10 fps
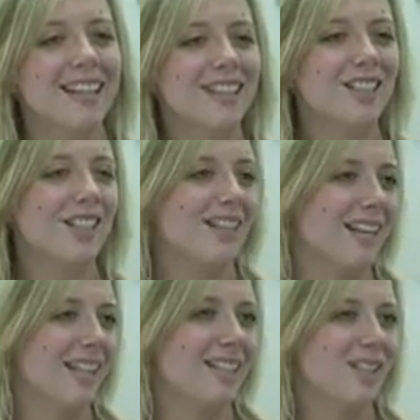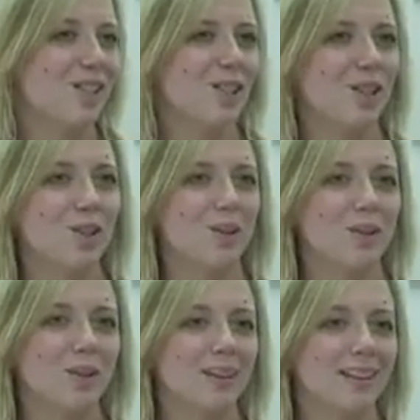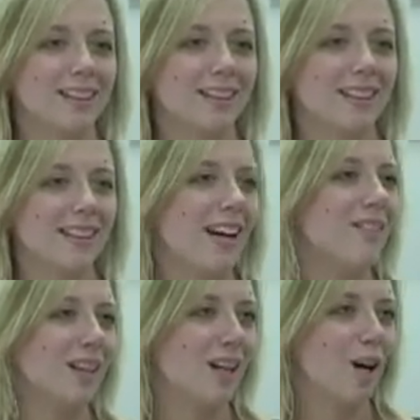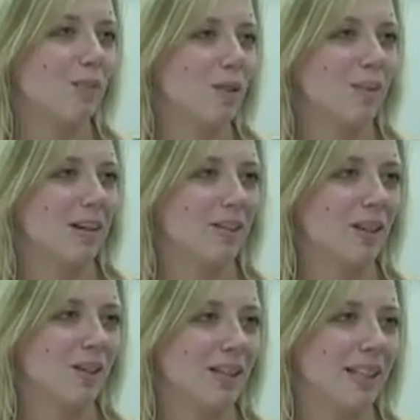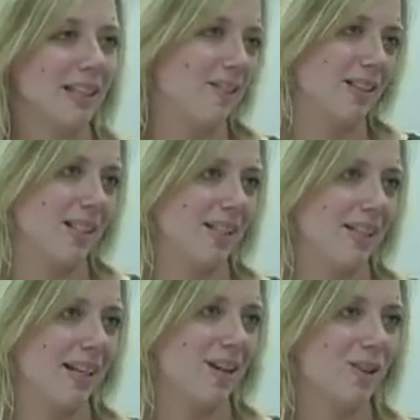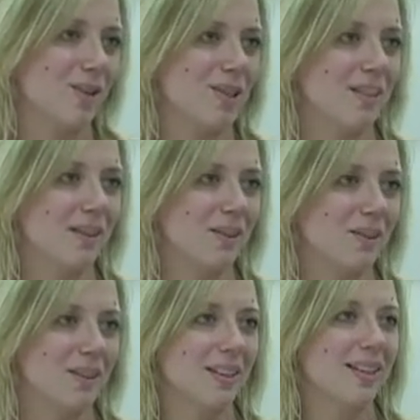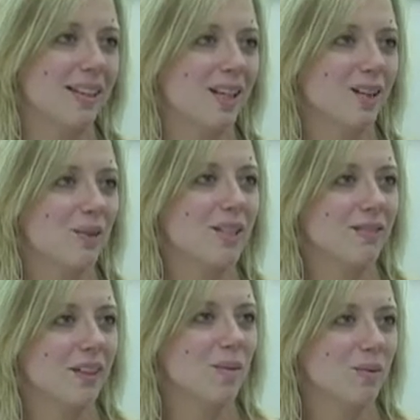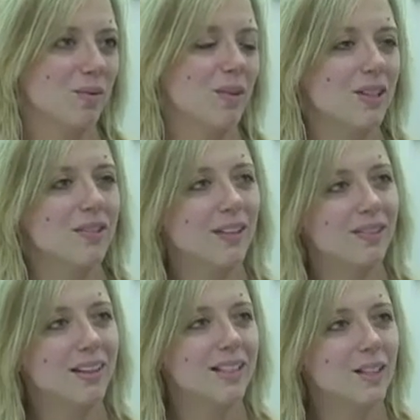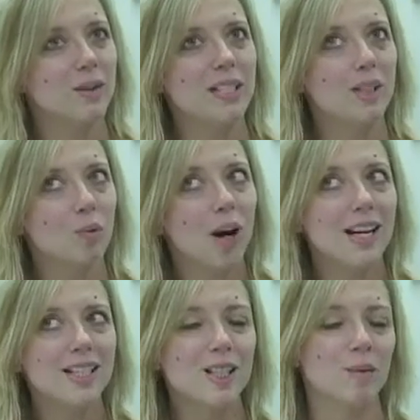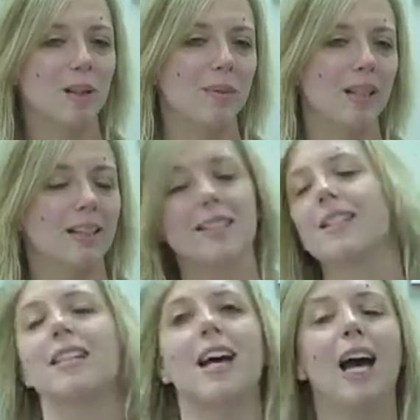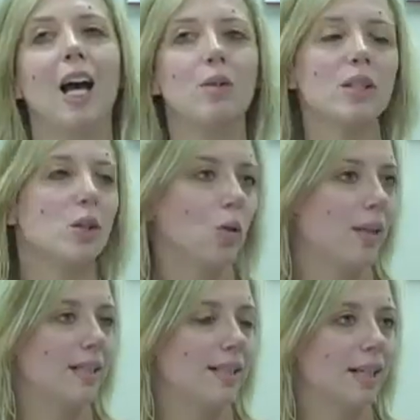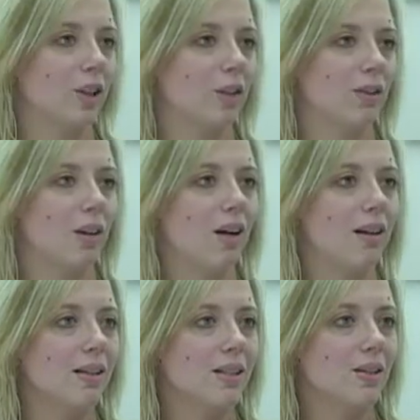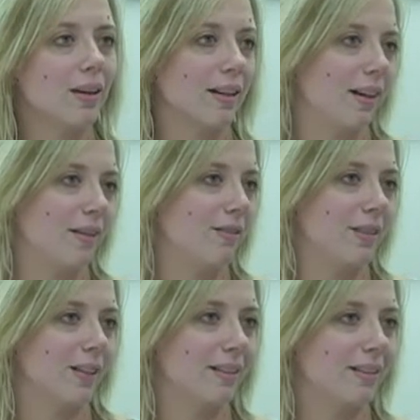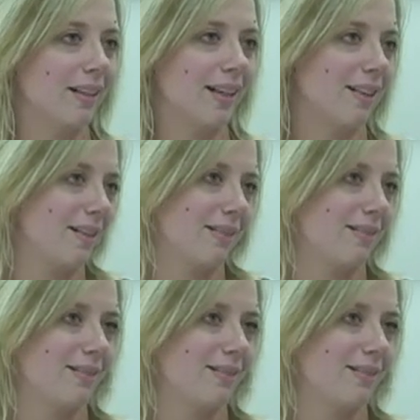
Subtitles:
it's just nice to have that accomplishment every now and then, even still now. So it was a fun race, and it was a surprise to me because I was 22nd overall. So I kind of figured that